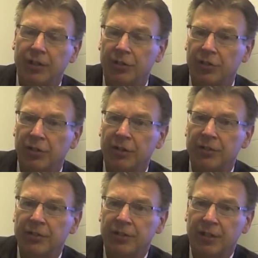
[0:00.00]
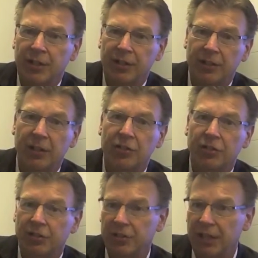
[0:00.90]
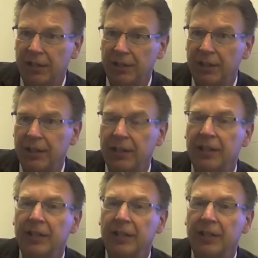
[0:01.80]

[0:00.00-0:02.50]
assurance digital data link